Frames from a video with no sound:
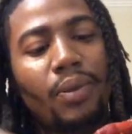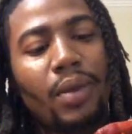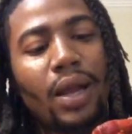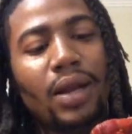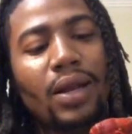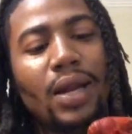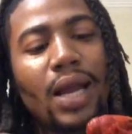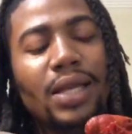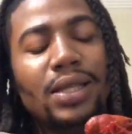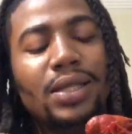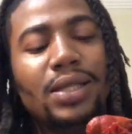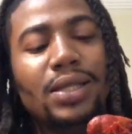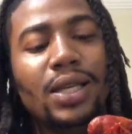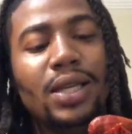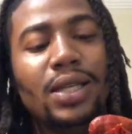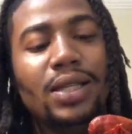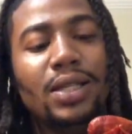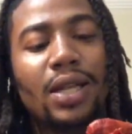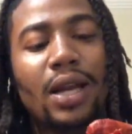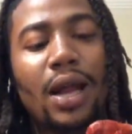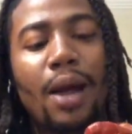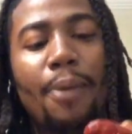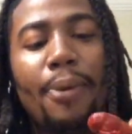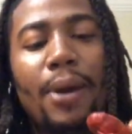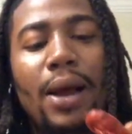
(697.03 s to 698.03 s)
that
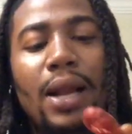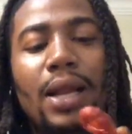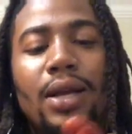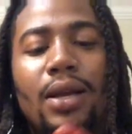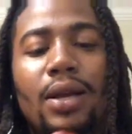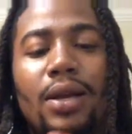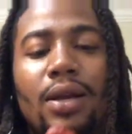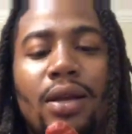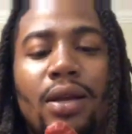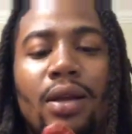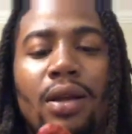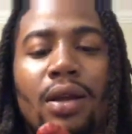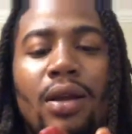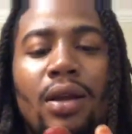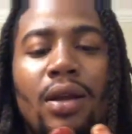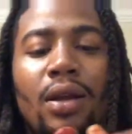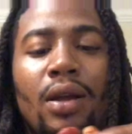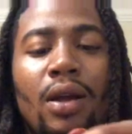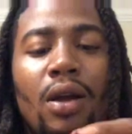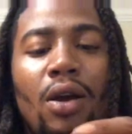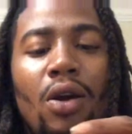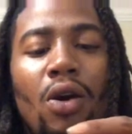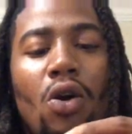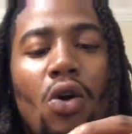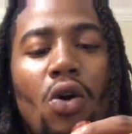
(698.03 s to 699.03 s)
season I probably could.
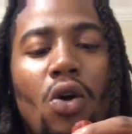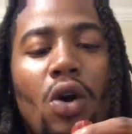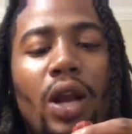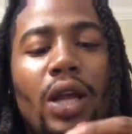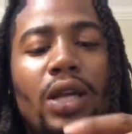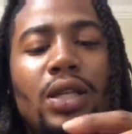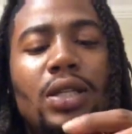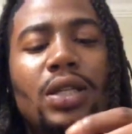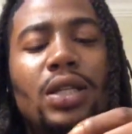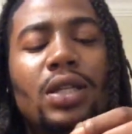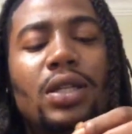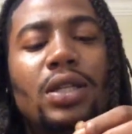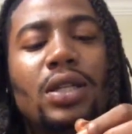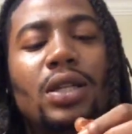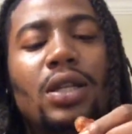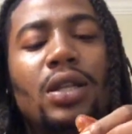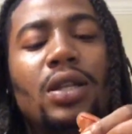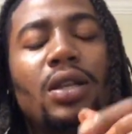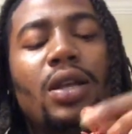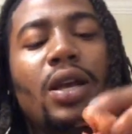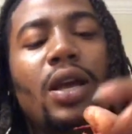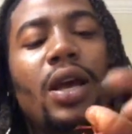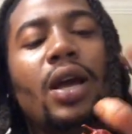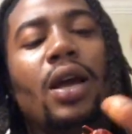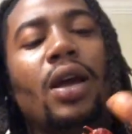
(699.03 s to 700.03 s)
All that season,
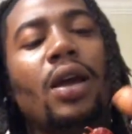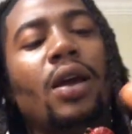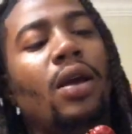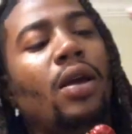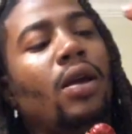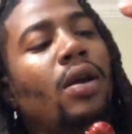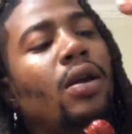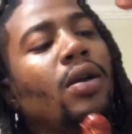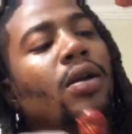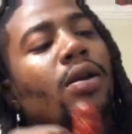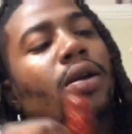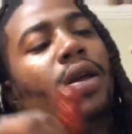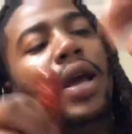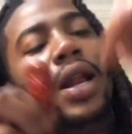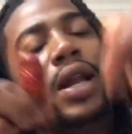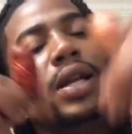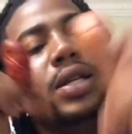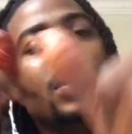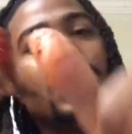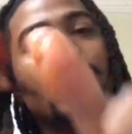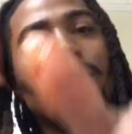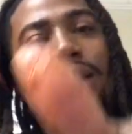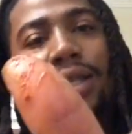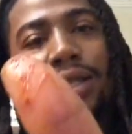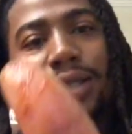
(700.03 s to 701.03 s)
yeah, yeah, that
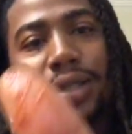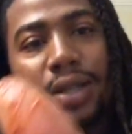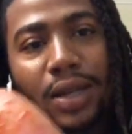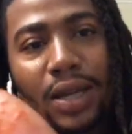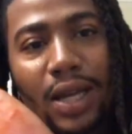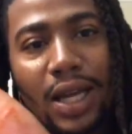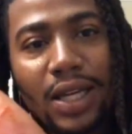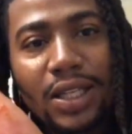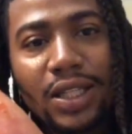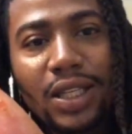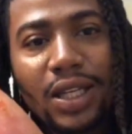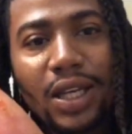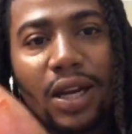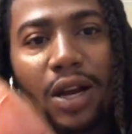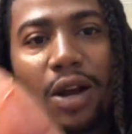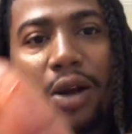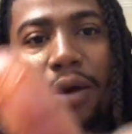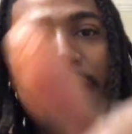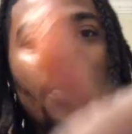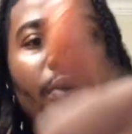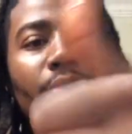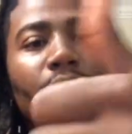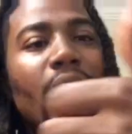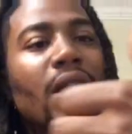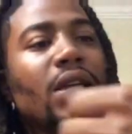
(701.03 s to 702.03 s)
season that shit
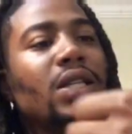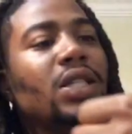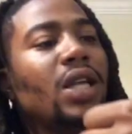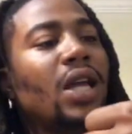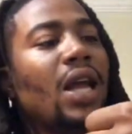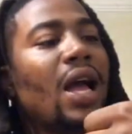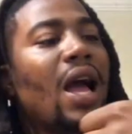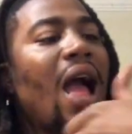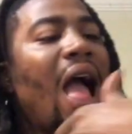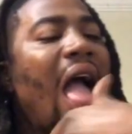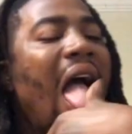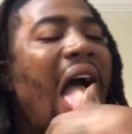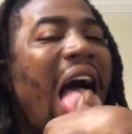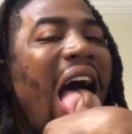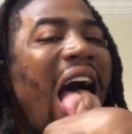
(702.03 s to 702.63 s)
gone. That shit hot.